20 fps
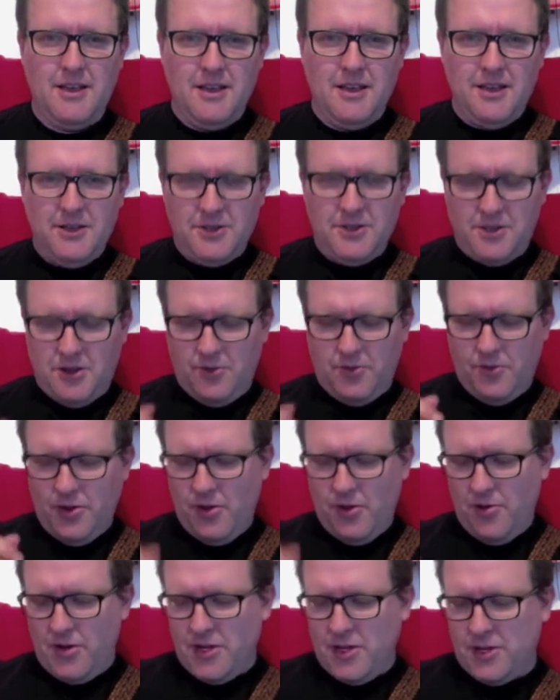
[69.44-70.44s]
So what you
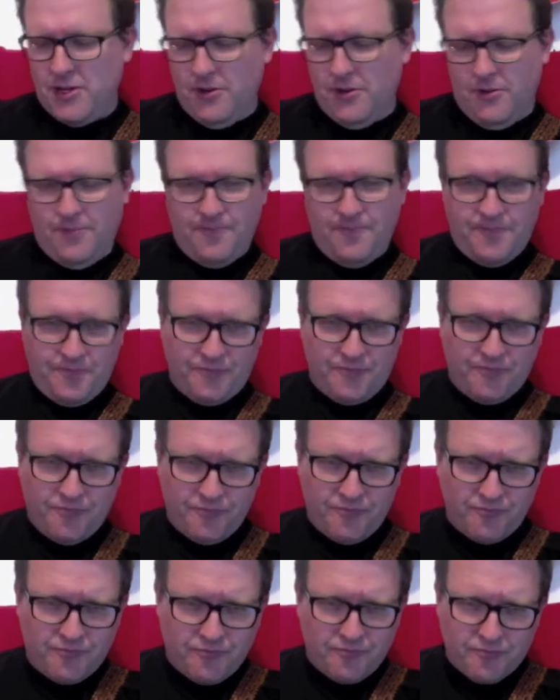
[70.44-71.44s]
want to do,
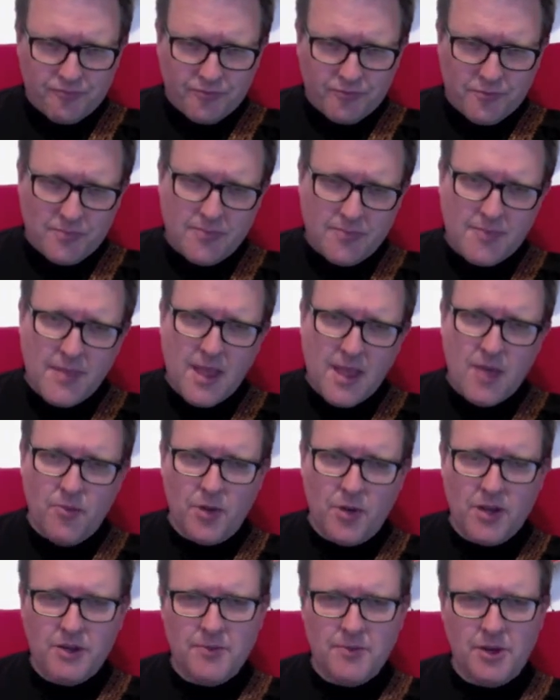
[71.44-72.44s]
one
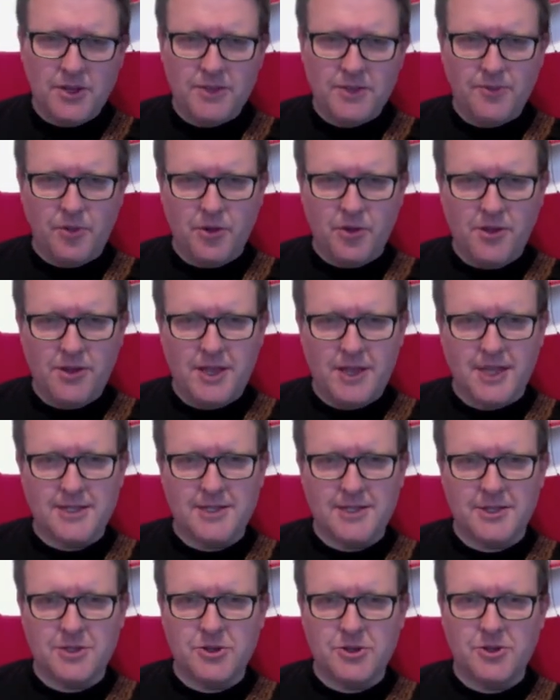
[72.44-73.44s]
of the most important things
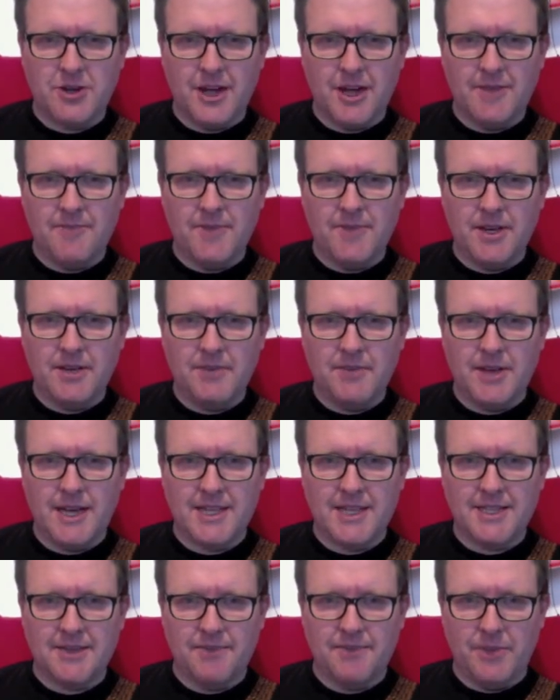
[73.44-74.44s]
is to try and
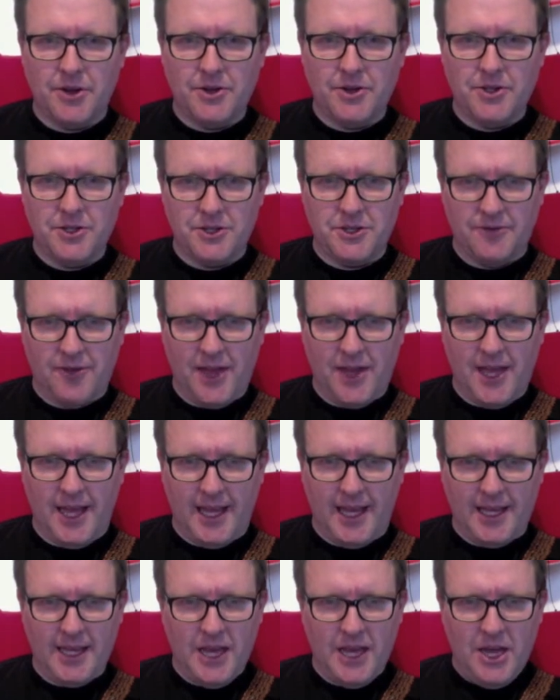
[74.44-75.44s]
minimize the motion of your
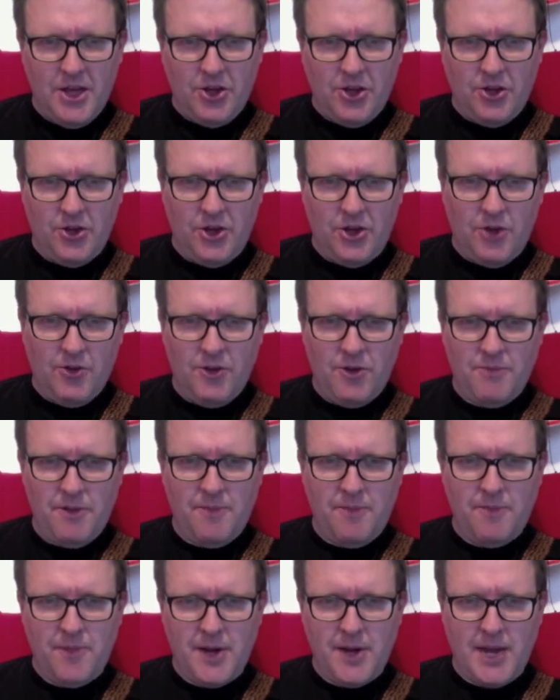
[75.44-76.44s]
hand. You don't want to be
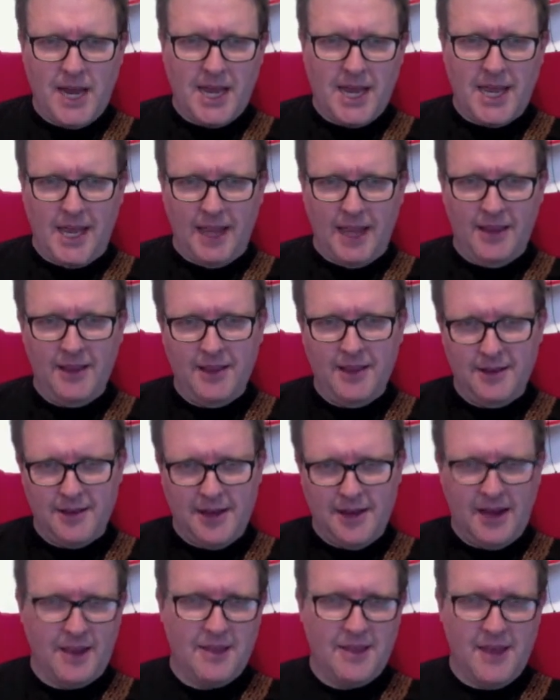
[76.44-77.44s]
plucking
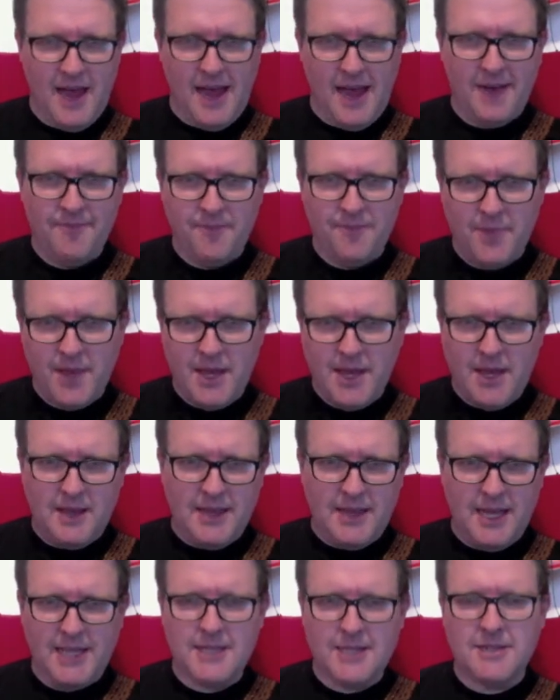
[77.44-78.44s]
like that.
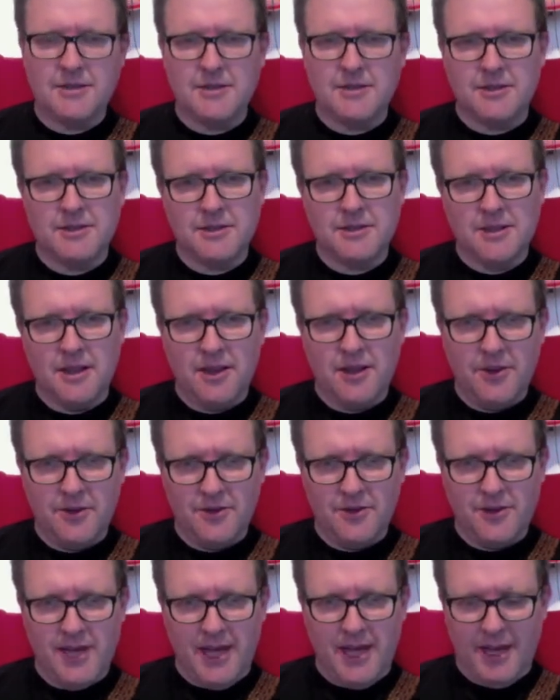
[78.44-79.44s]
That's going to slow you
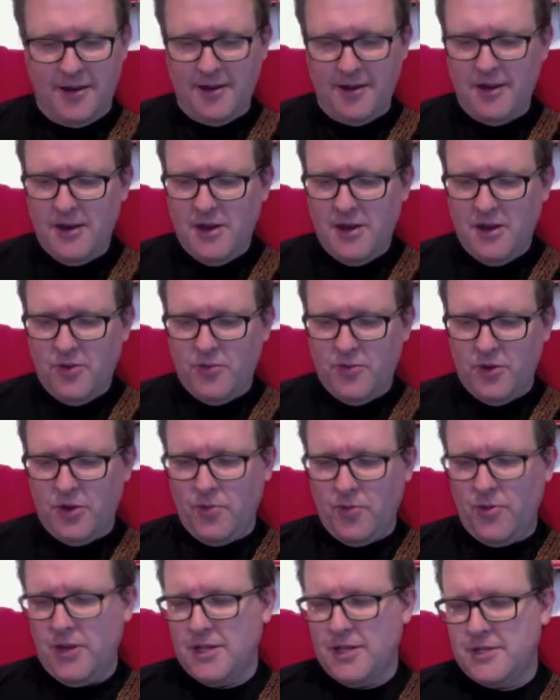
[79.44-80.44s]
down. What you
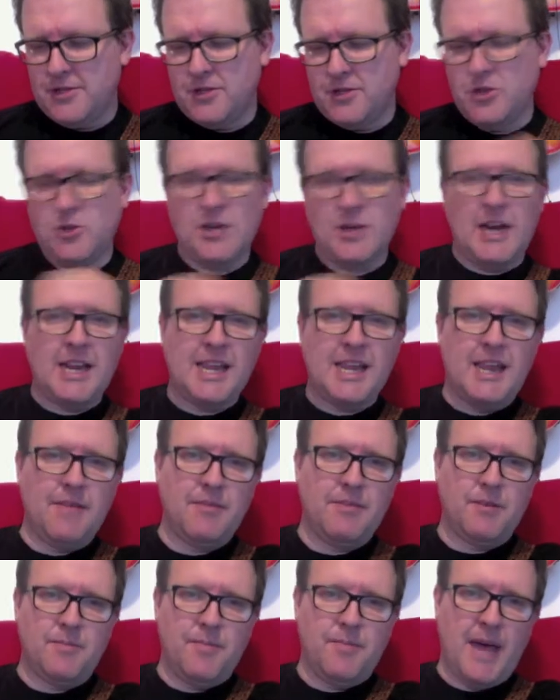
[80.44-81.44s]
want is to try and keep
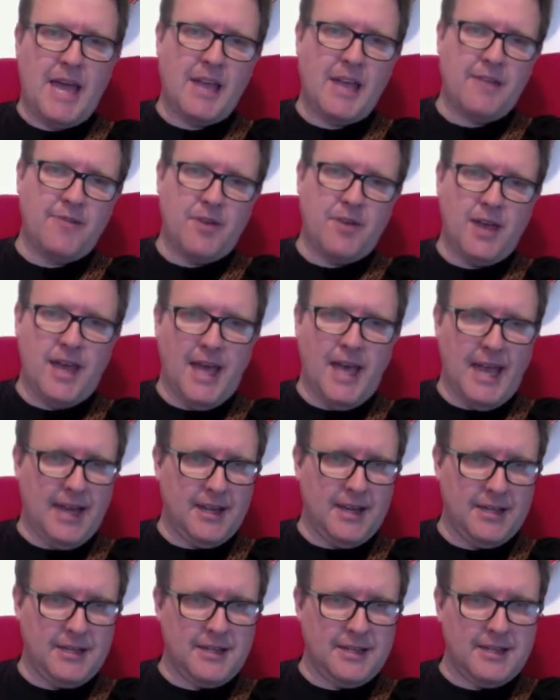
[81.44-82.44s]
the back of your hand
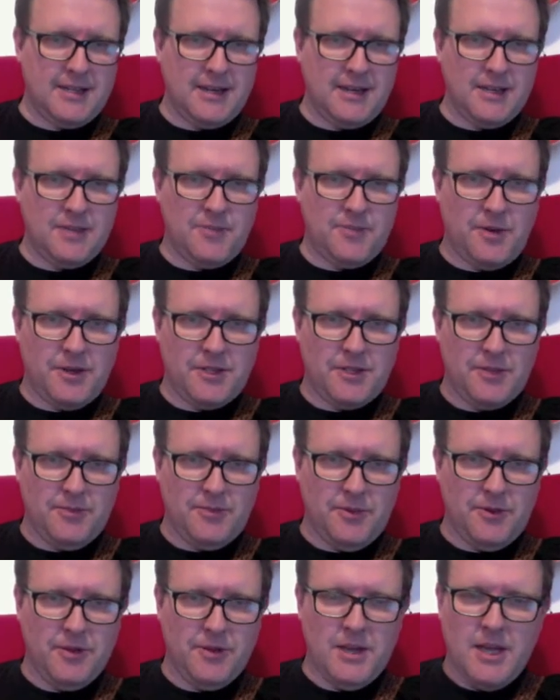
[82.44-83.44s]
as still as
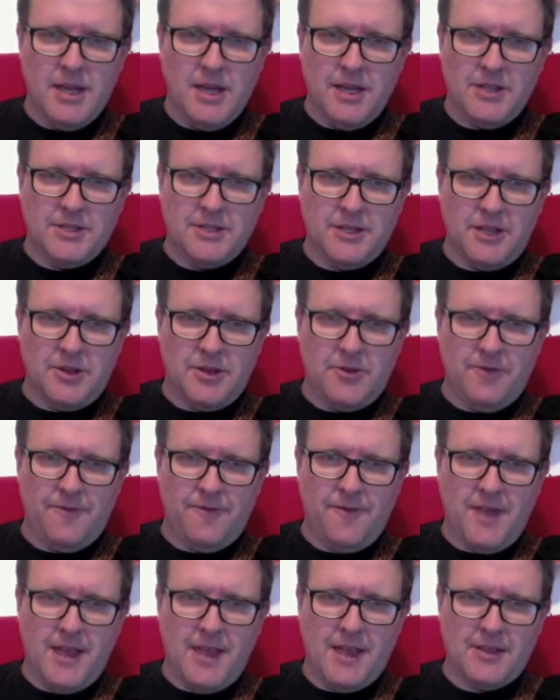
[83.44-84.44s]
possible so that your
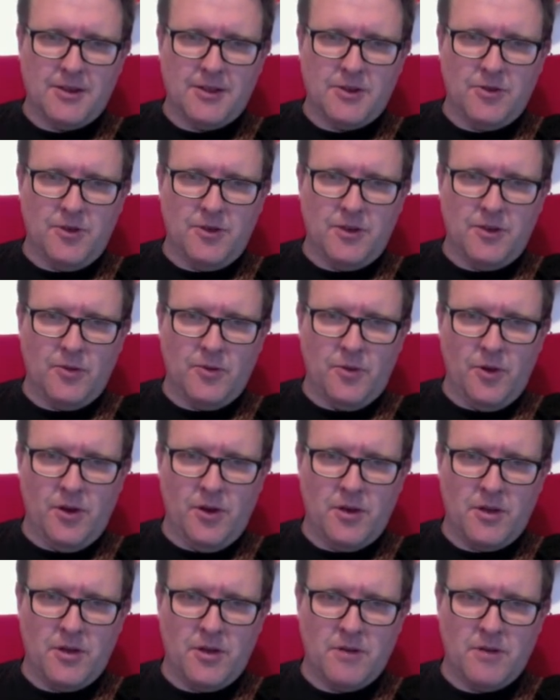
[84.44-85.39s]
fingers are doing the work,